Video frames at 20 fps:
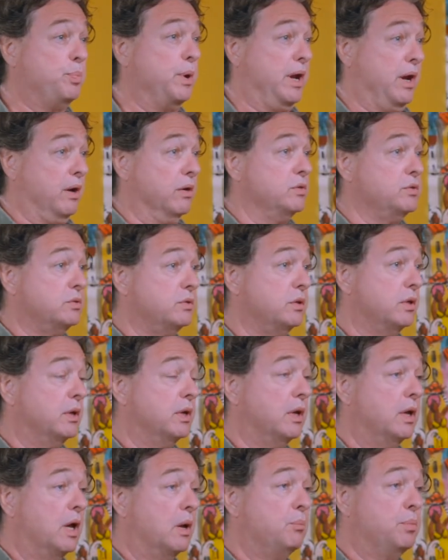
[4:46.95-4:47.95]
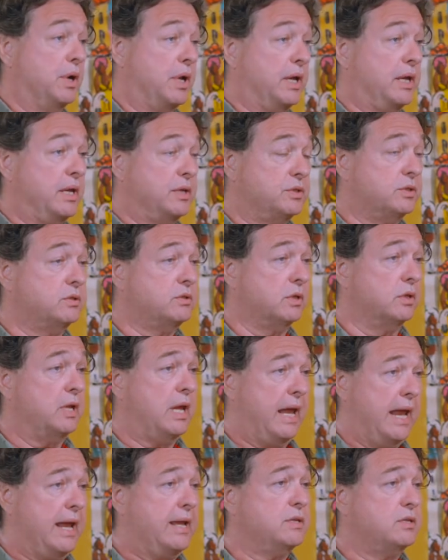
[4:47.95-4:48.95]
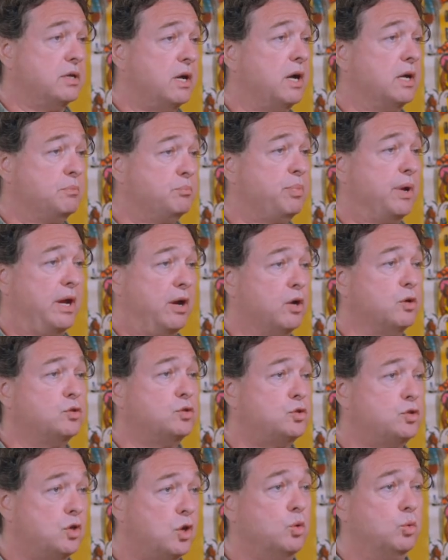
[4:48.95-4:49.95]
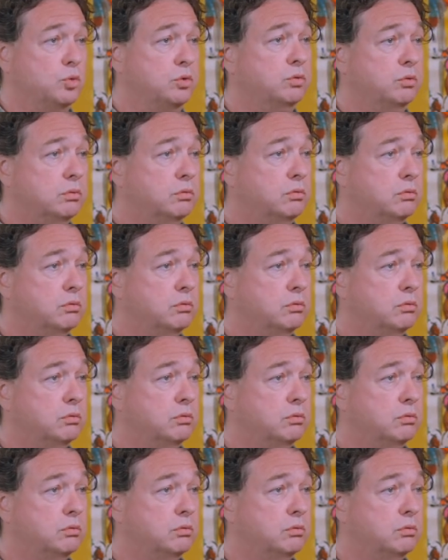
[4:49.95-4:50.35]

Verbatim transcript: bears, but I guess it's an anti-bear suit.